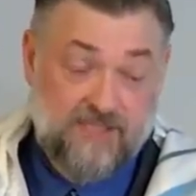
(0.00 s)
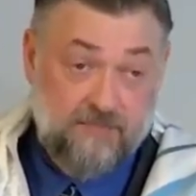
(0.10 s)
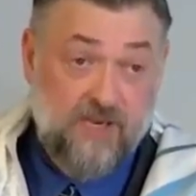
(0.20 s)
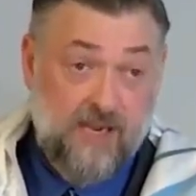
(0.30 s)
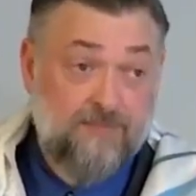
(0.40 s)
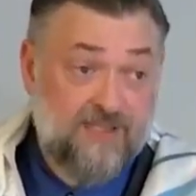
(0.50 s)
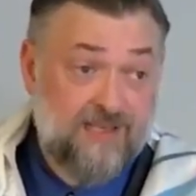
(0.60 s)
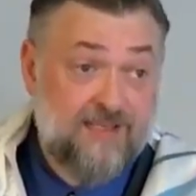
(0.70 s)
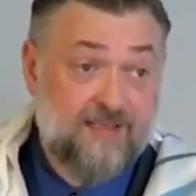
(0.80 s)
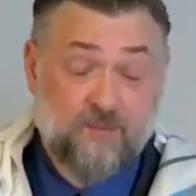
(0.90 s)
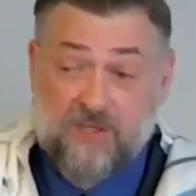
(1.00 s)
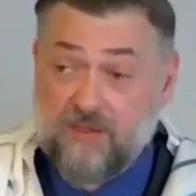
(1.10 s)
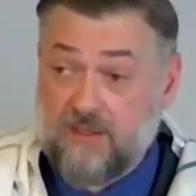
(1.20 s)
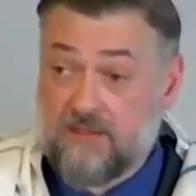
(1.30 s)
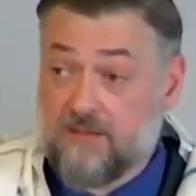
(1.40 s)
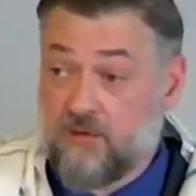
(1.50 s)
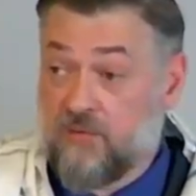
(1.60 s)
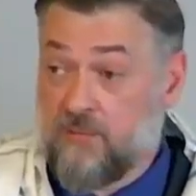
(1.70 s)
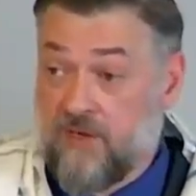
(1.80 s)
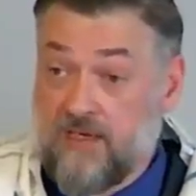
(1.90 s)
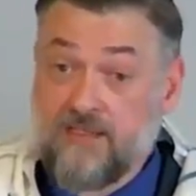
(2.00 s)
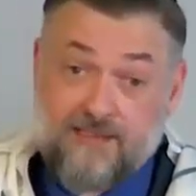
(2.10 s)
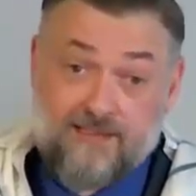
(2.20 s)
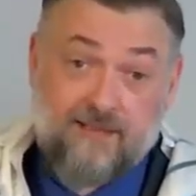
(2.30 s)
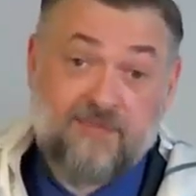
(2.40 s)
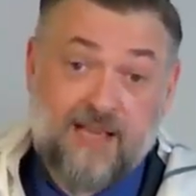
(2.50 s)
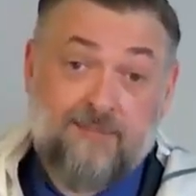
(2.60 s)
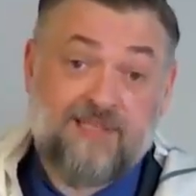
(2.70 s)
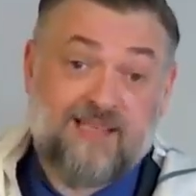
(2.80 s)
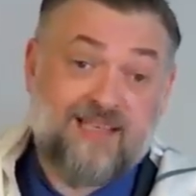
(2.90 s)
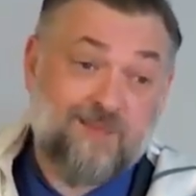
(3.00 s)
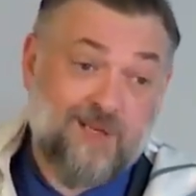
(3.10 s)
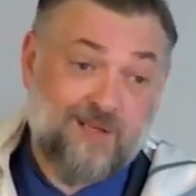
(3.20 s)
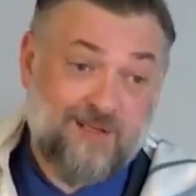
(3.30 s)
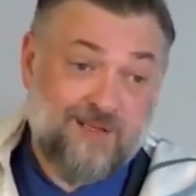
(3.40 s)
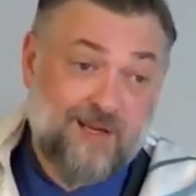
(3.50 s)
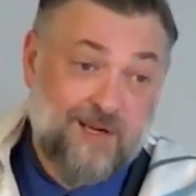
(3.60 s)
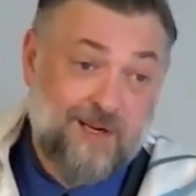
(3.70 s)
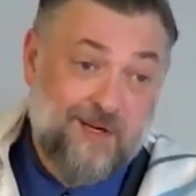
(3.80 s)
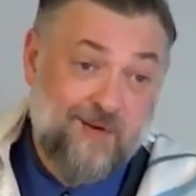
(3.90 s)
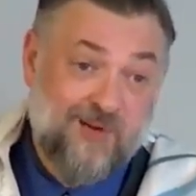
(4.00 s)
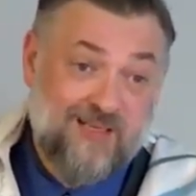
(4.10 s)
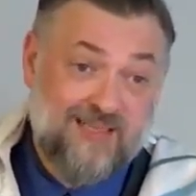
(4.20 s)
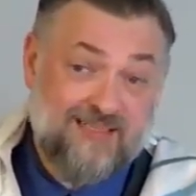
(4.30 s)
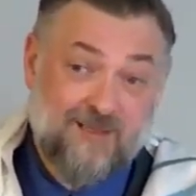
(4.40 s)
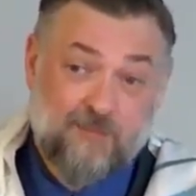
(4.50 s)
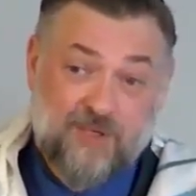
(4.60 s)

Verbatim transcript: Sometimes it is because you're being punished, and sometimes it is because you're being tested.